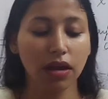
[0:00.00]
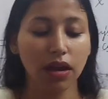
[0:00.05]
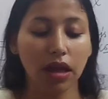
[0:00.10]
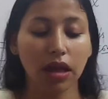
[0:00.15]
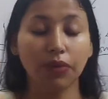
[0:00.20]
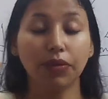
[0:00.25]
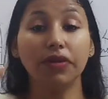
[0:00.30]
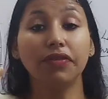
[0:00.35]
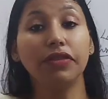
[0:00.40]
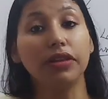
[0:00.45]

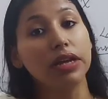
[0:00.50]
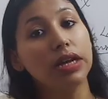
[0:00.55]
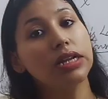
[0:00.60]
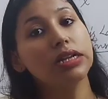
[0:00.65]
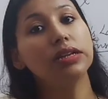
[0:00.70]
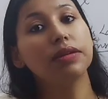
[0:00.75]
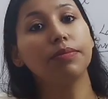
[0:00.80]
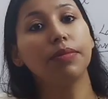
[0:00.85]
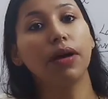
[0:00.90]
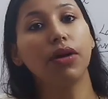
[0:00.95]
We have
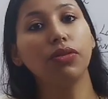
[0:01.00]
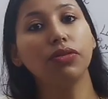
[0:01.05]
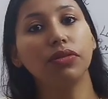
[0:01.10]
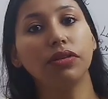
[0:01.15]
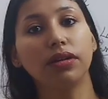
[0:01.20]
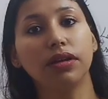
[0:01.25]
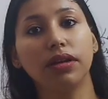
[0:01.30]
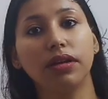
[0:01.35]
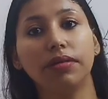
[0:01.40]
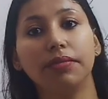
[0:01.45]
learned
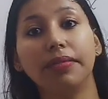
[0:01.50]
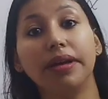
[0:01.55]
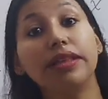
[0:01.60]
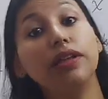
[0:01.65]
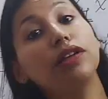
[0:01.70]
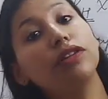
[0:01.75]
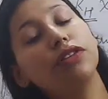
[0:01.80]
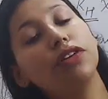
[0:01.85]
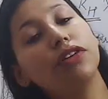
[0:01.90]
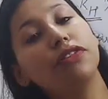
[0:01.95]
about
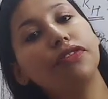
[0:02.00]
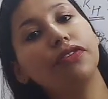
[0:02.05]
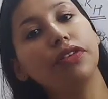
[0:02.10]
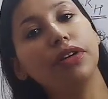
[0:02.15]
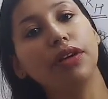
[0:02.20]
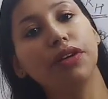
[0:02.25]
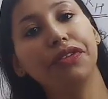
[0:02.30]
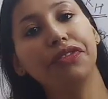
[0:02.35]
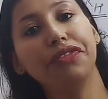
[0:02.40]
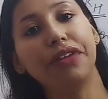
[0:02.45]
methods
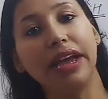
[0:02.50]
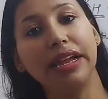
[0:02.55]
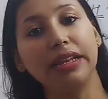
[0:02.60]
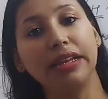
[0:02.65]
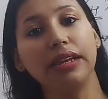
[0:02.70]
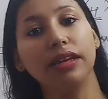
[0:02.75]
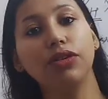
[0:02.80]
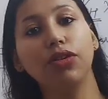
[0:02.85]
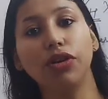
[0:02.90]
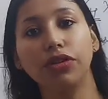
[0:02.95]
of
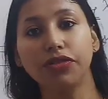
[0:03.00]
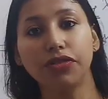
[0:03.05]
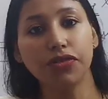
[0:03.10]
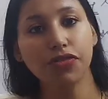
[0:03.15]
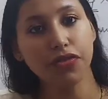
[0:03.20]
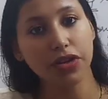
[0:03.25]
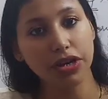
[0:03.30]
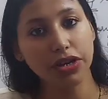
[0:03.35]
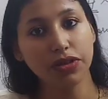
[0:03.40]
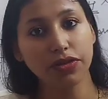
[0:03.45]
finding
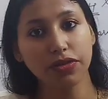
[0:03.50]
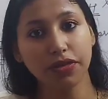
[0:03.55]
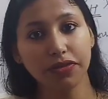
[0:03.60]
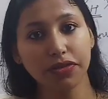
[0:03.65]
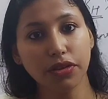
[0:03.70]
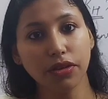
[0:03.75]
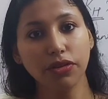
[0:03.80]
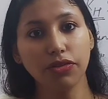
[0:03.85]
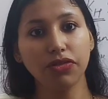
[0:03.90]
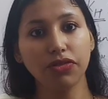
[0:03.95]
concentrations of
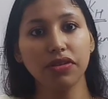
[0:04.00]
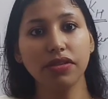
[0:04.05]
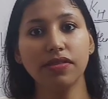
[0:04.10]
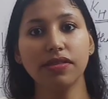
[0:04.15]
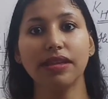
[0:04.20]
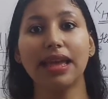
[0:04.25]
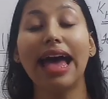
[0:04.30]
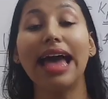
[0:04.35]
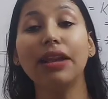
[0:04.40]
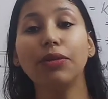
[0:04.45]
solutions,
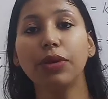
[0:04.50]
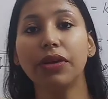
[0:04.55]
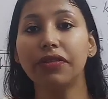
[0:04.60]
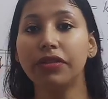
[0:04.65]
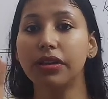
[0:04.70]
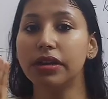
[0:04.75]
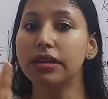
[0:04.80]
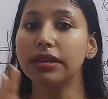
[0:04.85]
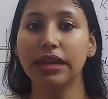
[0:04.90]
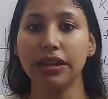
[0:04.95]
and we have
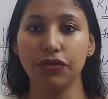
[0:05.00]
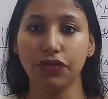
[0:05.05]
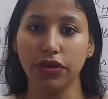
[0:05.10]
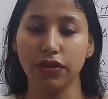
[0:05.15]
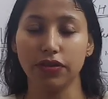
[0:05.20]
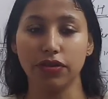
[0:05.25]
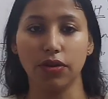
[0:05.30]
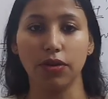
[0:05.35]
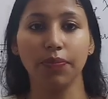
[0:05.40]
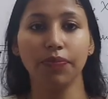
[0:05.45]
learned Henry's
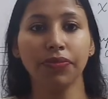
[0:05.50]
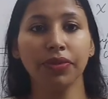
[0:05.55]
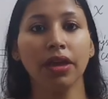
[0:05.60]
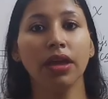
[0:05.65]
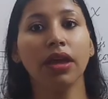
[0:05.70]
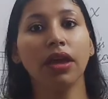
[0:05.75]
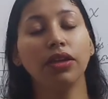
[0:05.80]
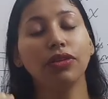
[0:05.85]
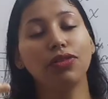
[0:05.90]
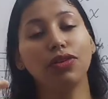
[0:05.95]
law.
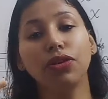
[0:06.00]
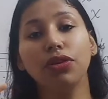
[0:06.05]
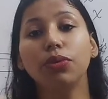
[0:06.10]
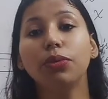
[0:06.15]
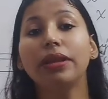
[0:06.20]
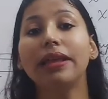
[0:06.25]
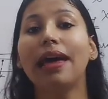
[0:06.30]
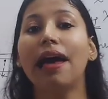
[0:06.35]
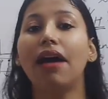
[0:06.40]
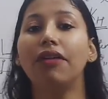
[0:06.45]
So you
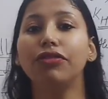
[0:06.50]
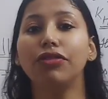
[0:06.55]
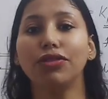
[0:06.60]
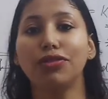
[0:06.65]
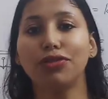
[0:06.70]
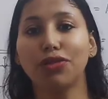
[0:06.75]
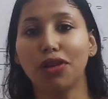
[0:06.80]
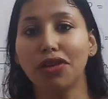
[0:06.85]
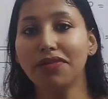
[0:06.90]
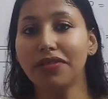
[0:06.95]
will have to
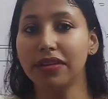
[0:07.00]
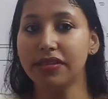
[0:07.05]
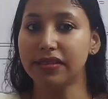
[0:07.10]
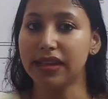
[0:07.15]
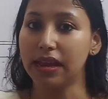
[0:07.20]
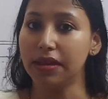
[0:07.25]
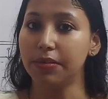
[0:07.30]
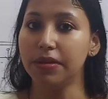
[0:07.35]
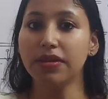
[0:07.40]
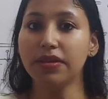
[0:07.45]
solve
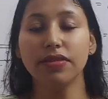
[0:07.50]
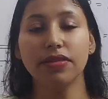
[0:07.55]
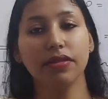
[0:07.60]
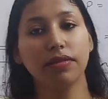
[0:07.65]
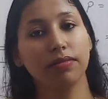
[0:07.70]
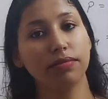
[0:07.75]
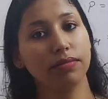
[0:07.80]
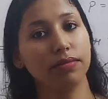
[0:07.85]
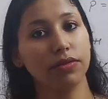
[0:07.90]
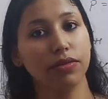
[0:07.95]
assignments
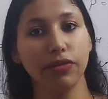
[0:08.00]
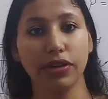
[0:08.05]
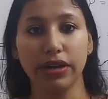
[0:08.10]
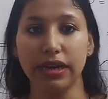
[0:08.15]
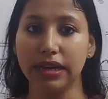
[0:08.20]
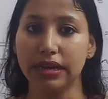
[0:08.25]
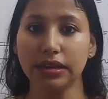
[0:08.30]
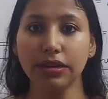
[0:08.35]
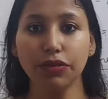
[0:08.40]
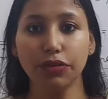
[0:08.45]

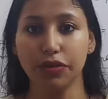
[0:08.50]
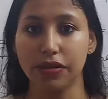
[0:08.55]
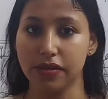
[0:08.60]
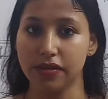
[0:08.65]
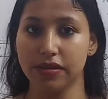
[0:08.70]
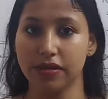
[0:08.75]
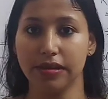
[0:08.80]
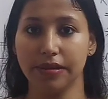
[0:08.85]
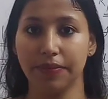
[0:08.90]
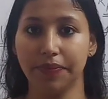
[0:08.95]
relating to
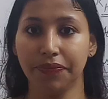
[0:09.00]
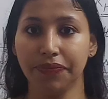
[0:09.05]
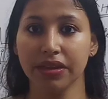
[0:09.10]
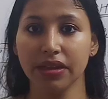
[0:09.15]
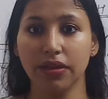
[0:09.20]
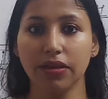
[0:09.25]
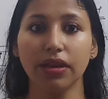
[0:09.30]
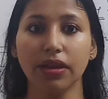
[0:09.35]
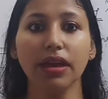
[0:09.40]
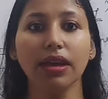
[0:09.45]
this.
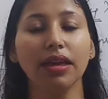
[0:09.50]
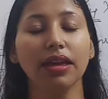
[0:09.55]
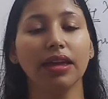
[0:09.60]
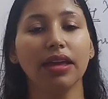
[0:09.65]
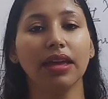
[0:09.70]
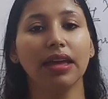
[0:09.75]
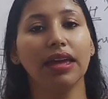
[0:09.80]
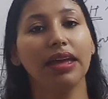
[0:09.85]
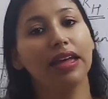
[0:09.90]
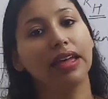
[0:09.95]
Okay?
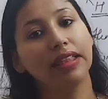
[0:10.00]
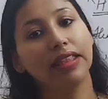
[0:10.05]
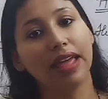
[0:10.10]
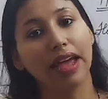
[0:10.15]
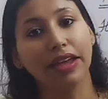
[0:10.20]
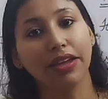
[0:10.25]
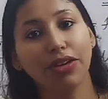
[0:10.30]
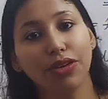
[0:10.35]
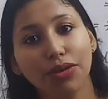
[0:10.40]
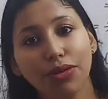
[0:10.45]

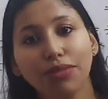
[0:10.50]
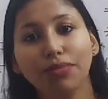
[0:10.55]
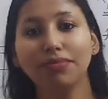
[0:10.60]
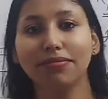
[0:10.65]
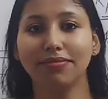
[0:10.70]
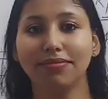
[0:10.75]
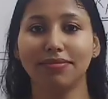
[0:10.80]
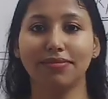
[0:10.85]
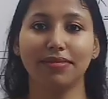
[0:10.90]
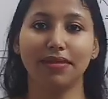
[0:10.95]
Thank you,
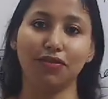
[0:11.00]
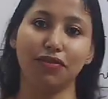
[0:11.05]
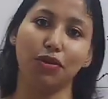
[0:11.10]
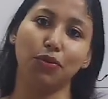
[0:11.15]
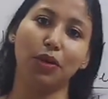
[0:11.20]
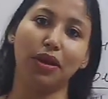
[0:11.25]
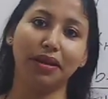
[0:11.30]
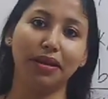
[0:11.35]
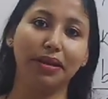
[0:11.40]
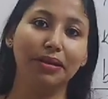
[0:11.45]

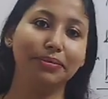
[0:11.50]
everyone.